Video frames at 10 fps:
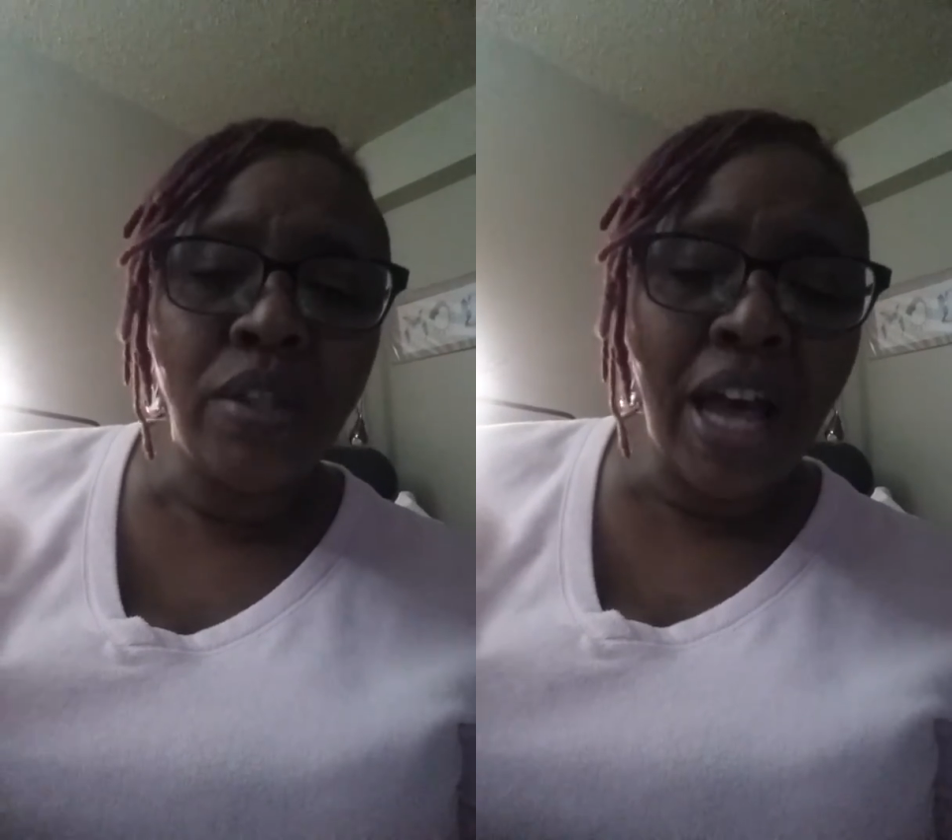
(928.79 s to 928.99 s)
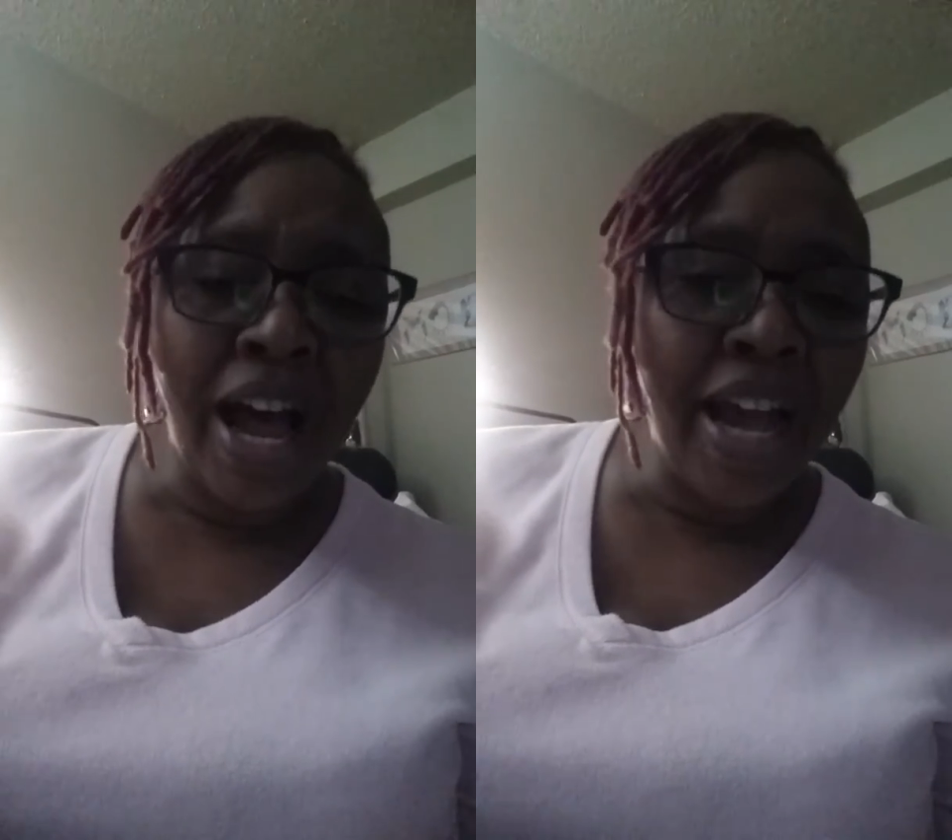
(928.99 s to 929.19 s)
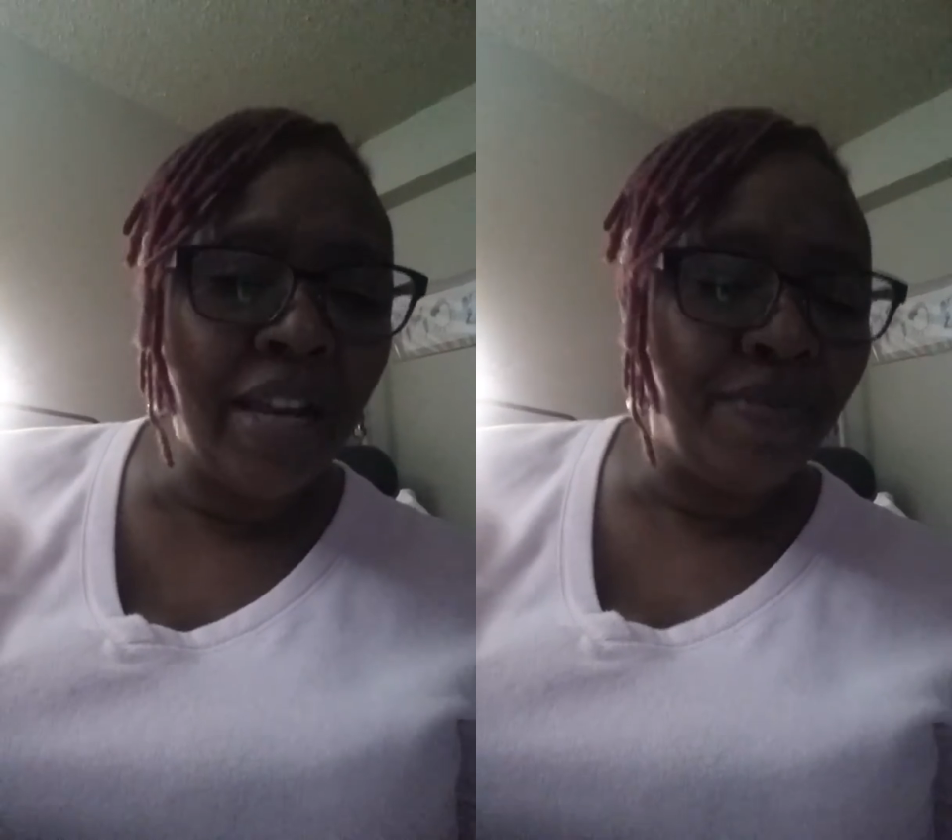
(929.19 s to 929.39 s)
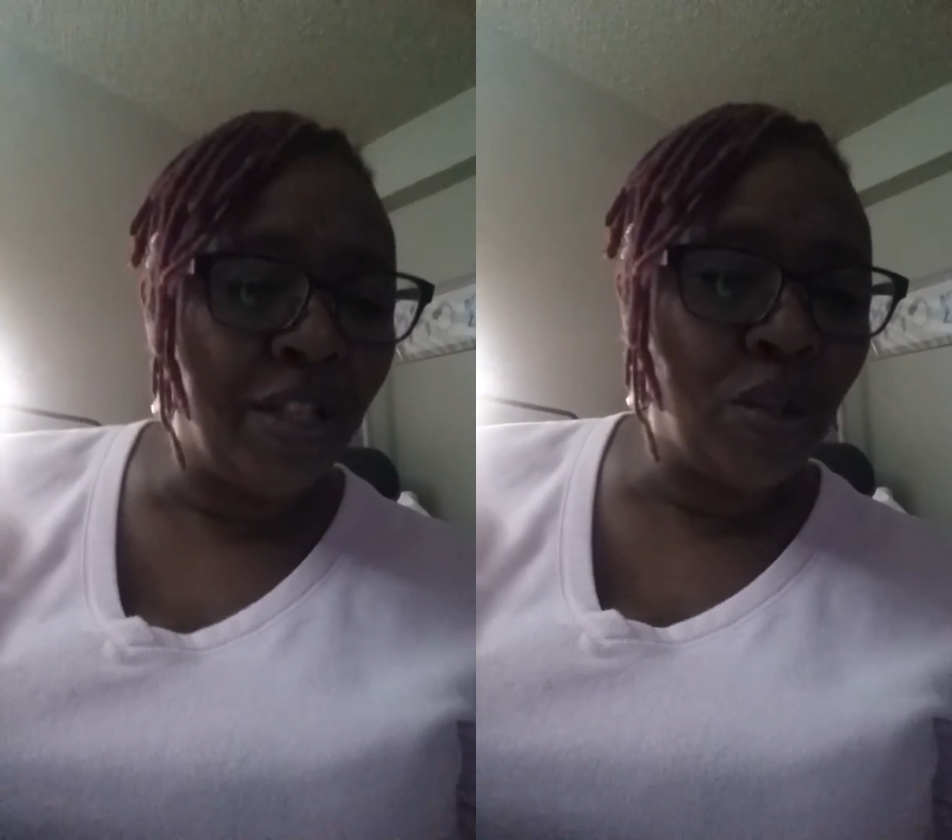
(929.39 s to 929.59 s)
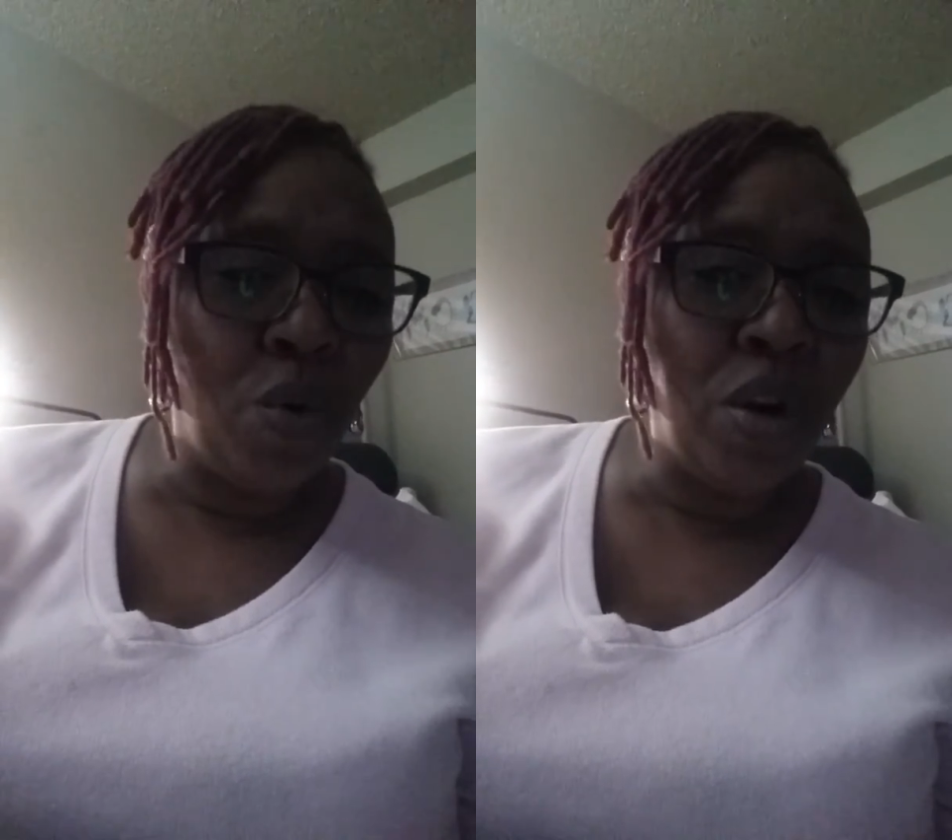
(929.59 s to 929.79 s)
tired of
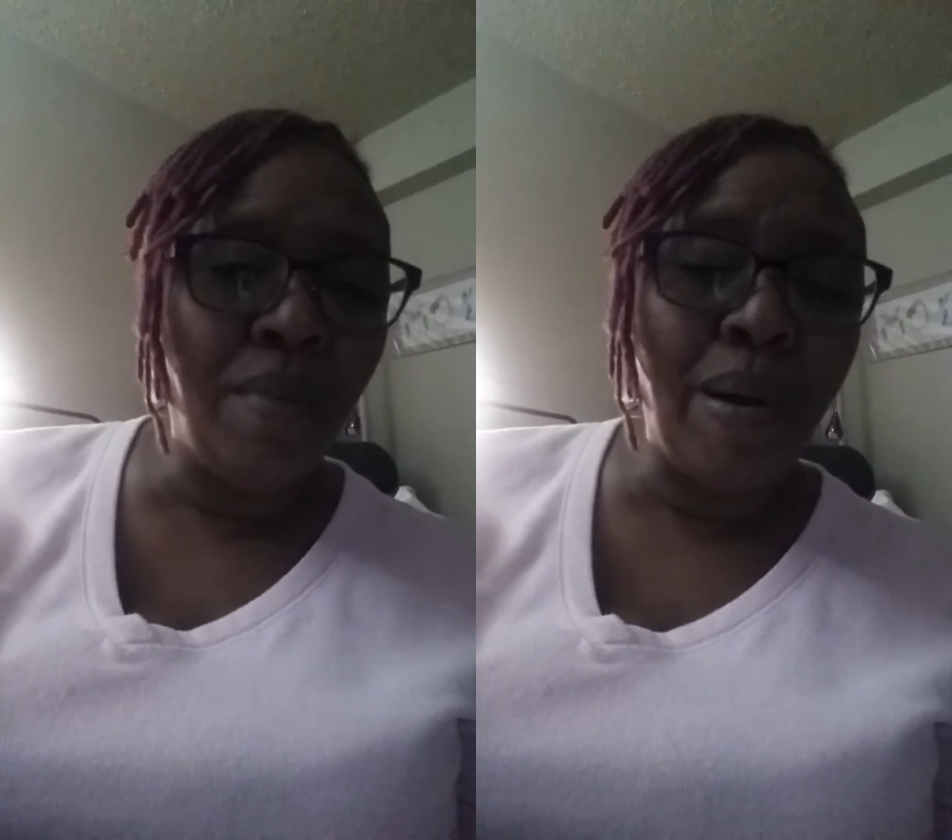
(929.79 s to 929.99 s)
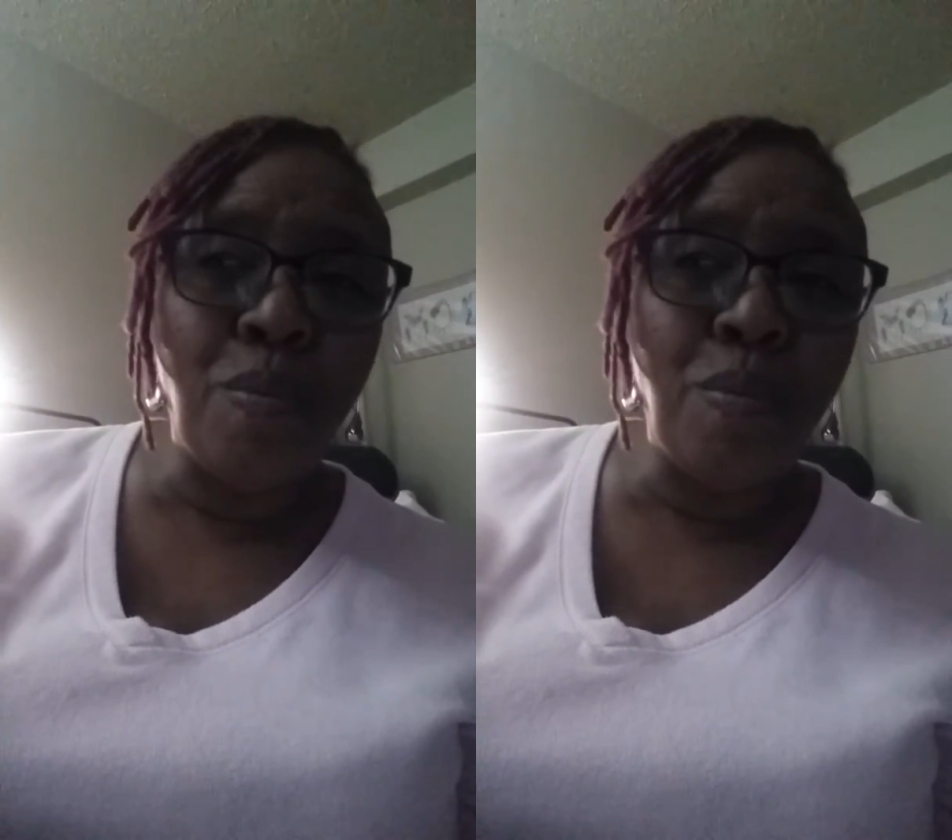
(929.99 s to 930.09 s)
this going on.